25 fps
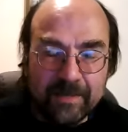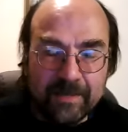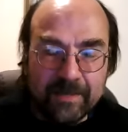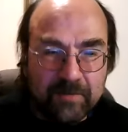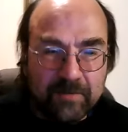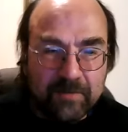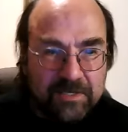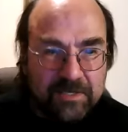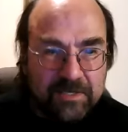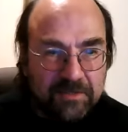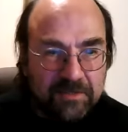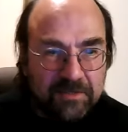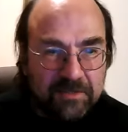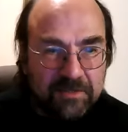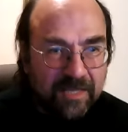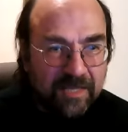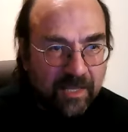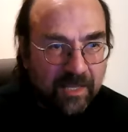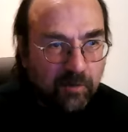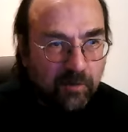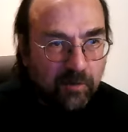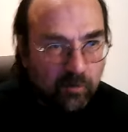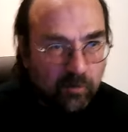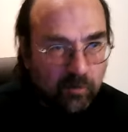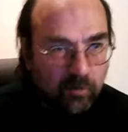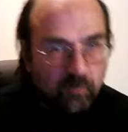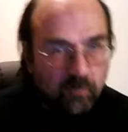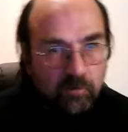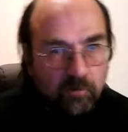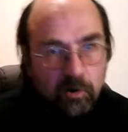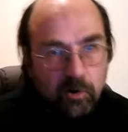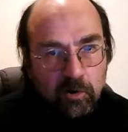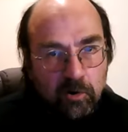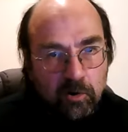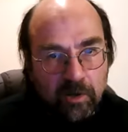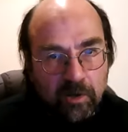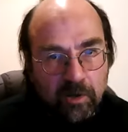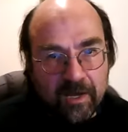but it's not telling you you're
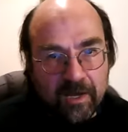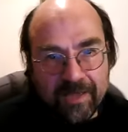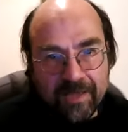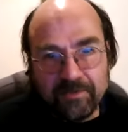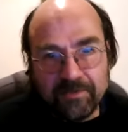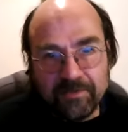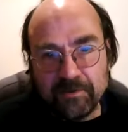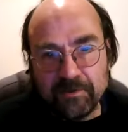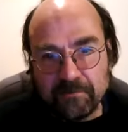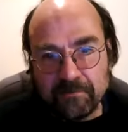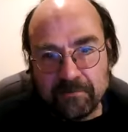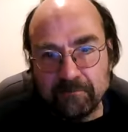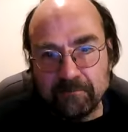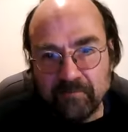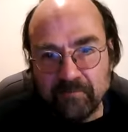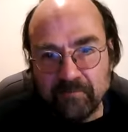wrong either.